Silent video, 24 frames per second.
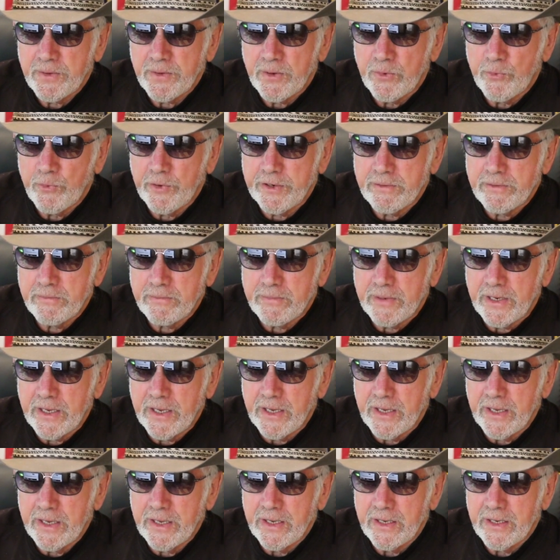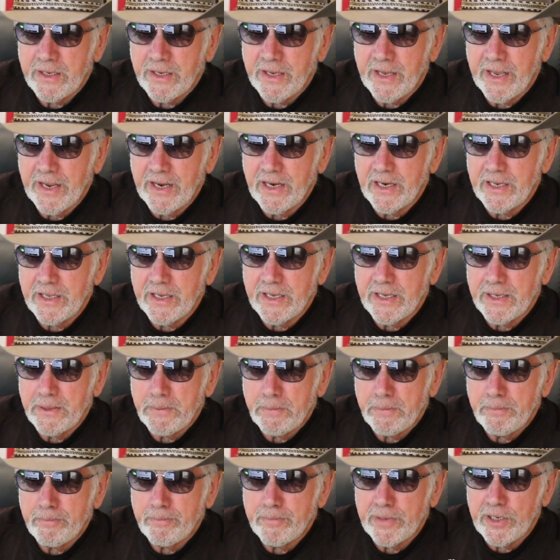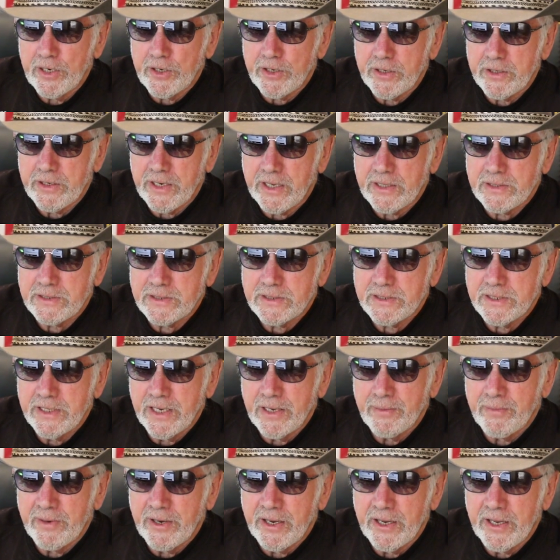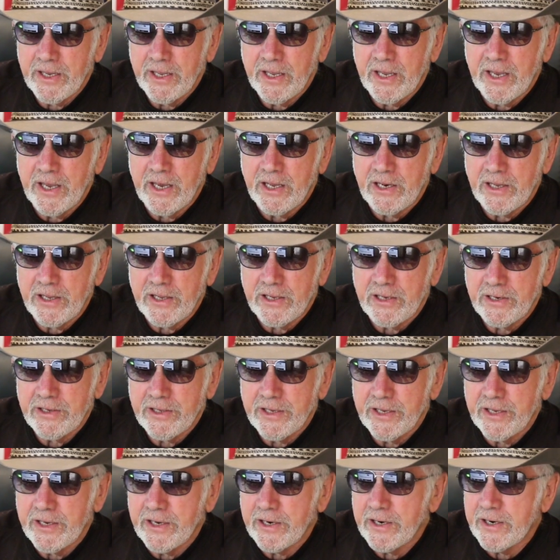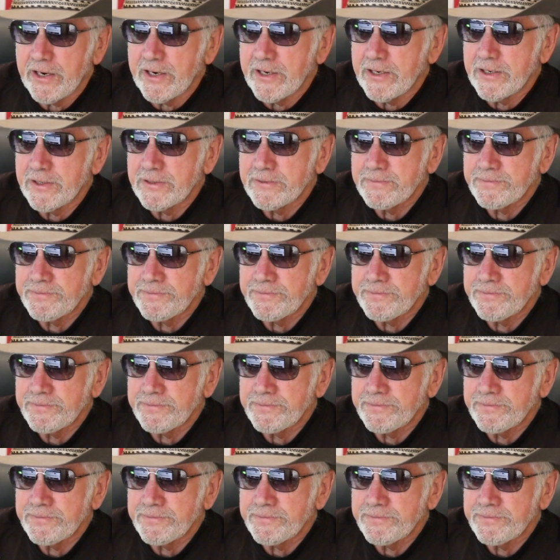written by Haley Miller, that's M-I-L-L-E-R.